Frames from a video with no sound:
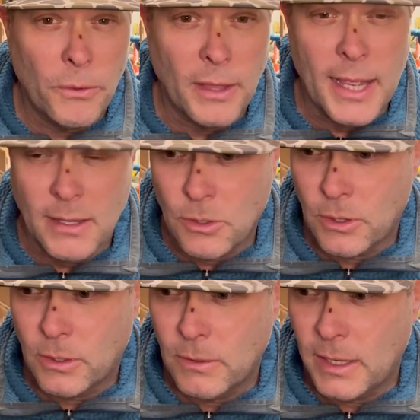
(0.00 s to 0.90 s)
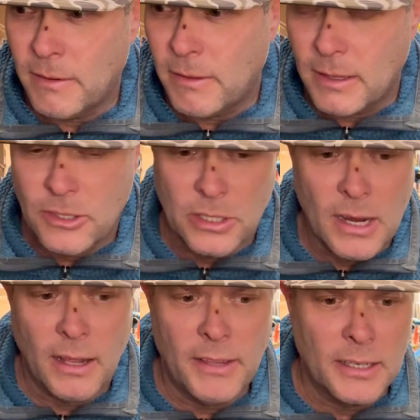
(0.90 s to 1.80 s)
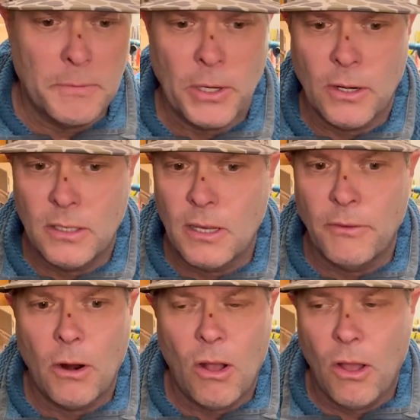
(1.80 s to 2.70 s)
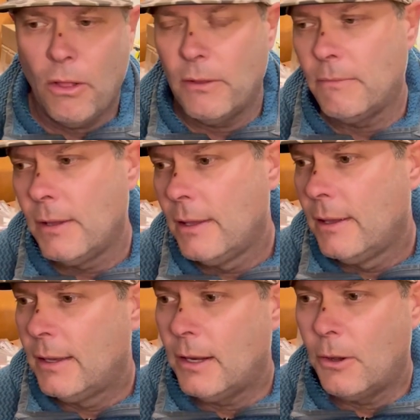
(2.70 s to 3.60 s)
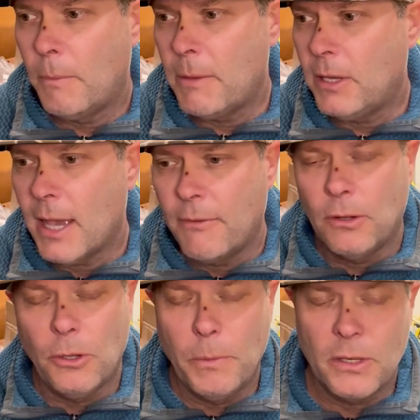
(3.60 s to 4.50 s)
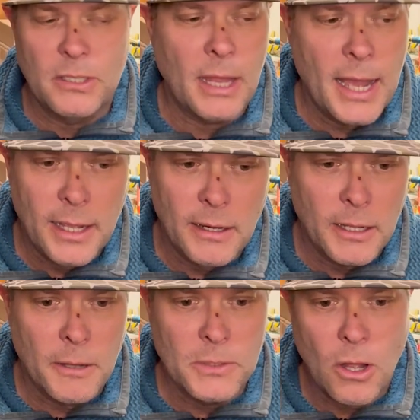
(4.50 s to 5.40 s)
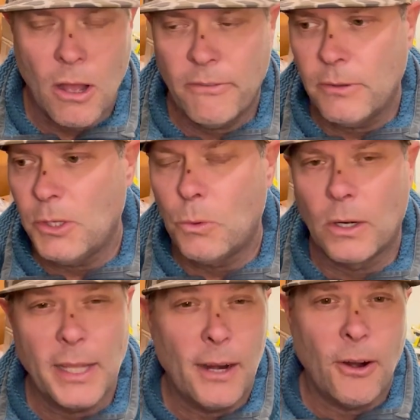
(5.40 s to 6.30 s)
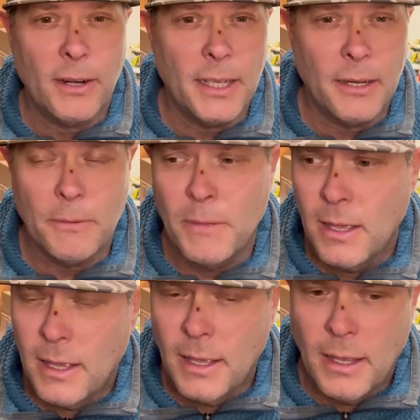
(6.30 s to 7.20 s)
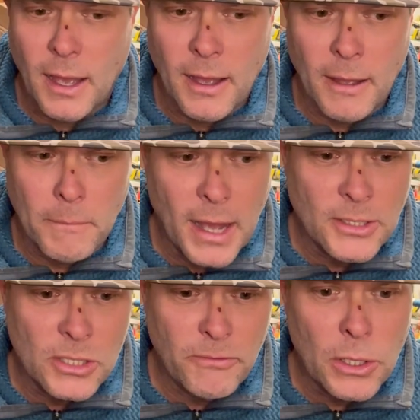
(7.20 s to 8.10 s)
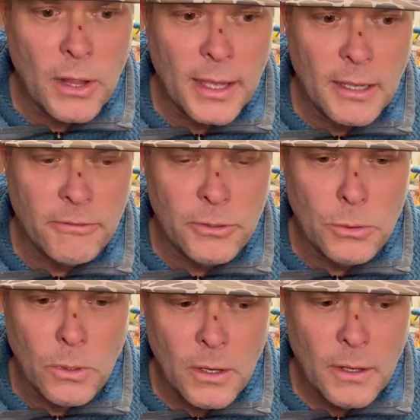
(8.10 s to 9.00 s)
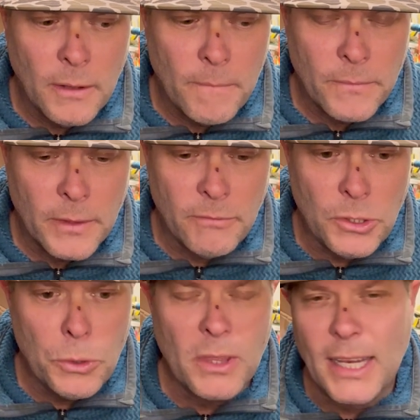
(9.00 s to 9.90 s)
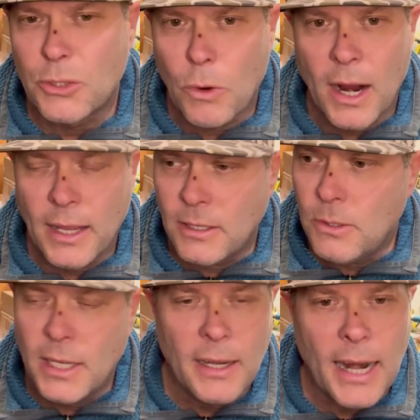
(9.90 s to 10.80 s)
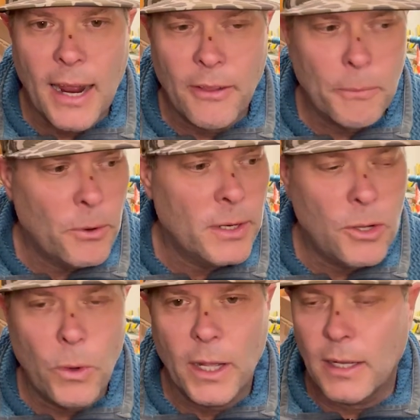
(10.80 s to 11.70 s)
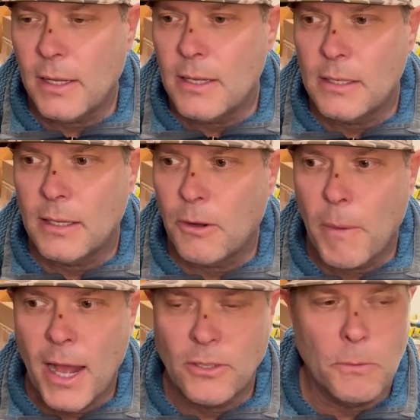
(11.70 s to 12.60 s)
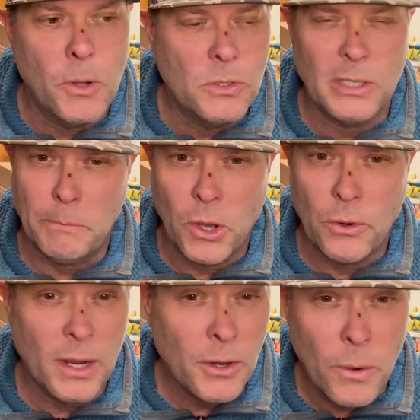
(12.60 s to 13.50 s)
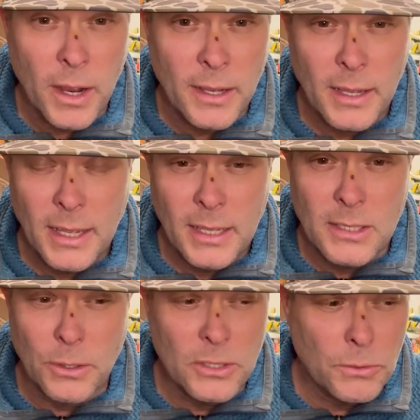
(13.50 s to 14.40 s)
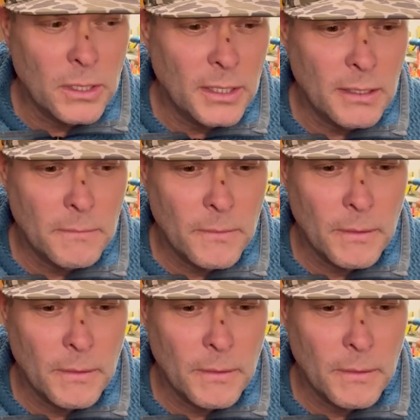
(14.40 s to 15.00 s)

with the angler, and just not the experience of it all, and maybe having a little bit of slack and it comes off and you work that hard to get them. I just feel like if you do things right, you can get it out of there pretty quick and easy, and their mouths are mostly bone anyway, so it's really